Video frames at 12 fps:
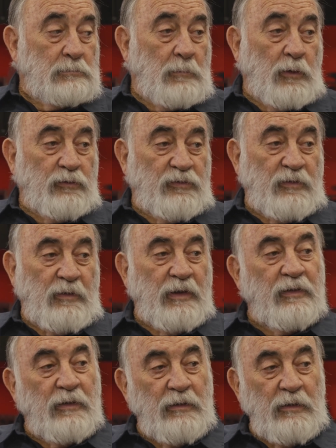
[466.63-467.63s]
Most of
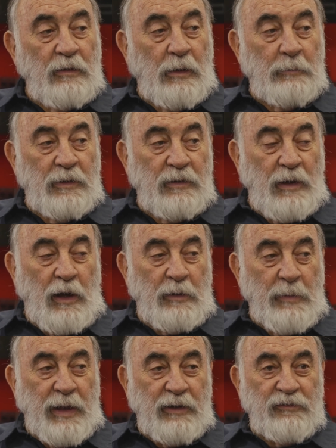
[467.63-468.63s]
the
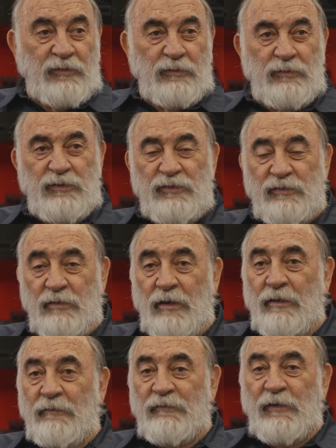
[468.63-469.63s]
automatics are just
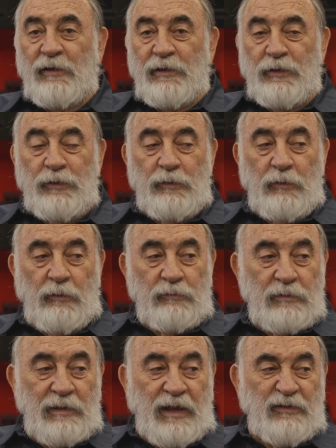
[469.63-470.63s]
fairly new
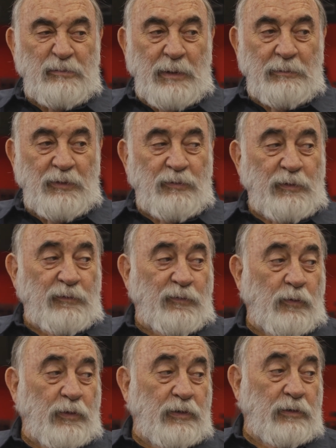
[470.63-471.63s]
over the last maybe 3 or
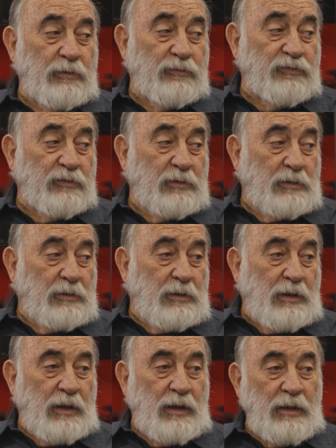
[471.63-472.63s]
4 years.
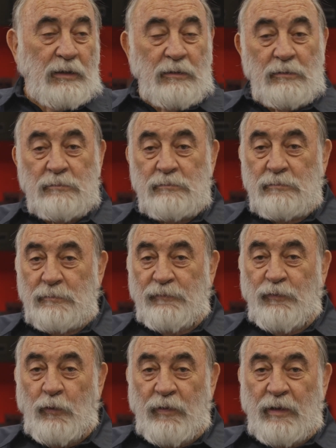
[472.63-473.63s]

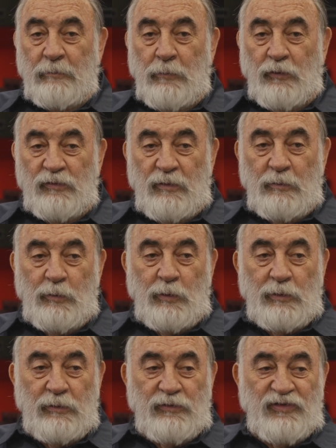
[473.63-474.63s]
Before that, most of them
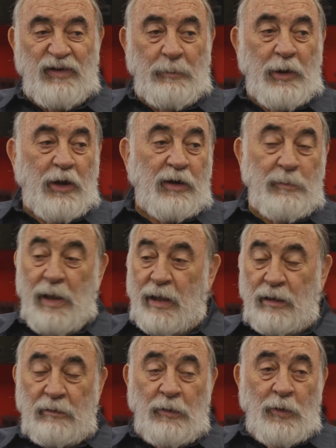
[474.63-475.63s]
were
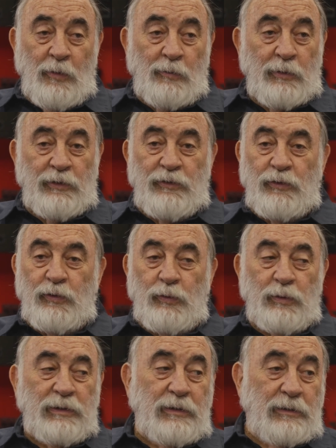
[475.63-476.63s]
semi-automatic, where you
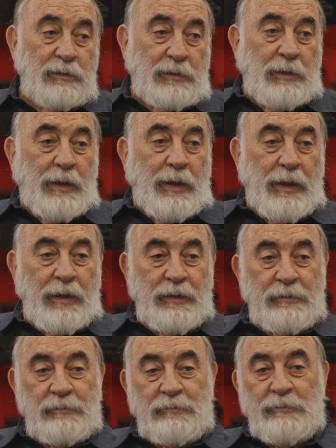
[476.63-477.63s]
would
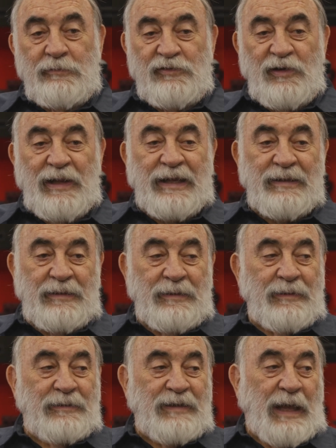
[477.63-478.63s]

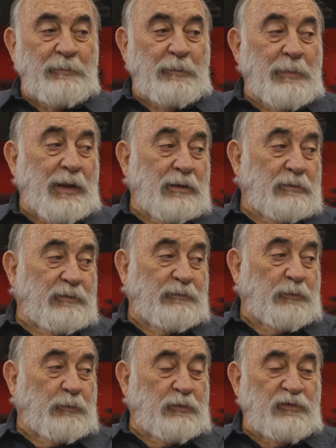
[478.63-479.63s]
select the type of metal,
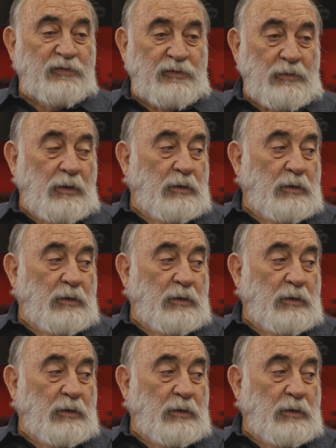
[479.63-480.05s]
if it was